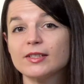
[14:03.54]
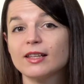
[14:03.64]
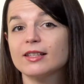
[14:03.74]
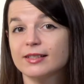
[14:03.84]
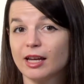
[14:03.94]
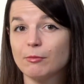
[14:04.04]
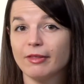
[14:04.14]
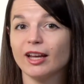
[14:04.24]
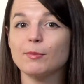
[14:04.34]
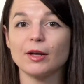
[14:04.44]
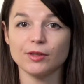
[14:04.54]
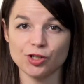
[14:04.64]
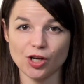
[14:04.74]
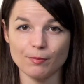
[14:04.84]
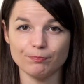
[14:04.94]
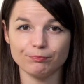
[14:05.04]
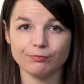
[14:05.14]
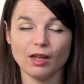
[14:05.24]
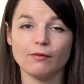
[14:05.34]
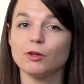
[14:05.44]
say the same thing about the gym.
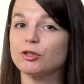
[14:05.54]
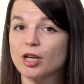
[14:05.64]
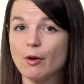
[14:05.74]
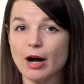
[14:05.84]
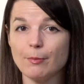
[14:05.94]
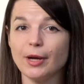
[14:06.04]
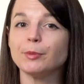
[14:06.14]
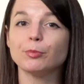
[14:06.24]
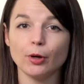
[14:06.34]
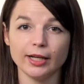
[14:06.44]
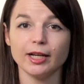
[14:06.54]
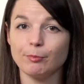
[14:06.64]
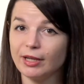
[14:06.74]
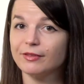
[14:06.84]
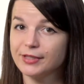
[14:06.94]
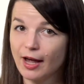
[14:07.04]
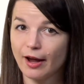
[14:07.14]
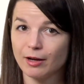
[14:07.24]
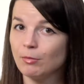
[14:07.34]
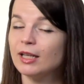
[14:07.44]
If you show up and put in a bit of
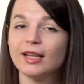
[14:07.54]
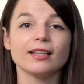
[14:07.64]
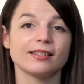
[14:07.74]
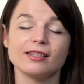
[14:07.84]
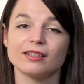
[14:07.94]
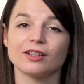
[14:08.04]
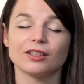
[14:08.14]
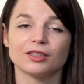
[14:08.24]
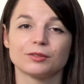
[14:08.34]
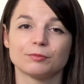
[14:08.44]
time, it gets easier.